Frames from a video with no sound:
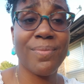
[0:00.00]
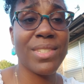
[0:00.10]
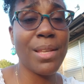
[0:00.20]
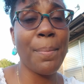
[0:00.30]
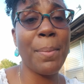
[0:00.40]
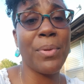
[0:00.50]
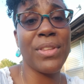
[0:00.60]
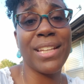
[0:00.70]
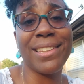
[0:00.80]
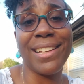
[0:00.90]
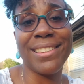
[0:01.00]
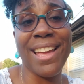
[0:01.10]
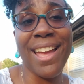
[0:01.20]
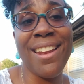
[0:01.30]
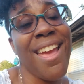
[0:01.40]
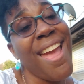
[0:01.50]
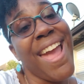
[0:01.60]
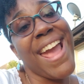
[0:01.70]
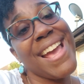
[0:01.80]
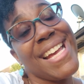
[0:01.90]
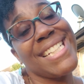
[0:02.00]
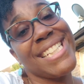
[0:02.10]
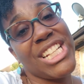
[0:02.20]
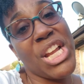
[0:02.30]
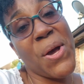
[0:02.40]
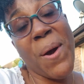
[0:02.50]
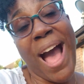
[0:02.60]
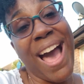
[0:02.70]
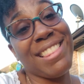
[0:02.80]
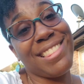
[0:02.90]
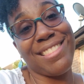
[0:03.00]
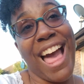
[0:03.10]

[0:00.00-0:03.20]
Some people think like that. And, you know, I,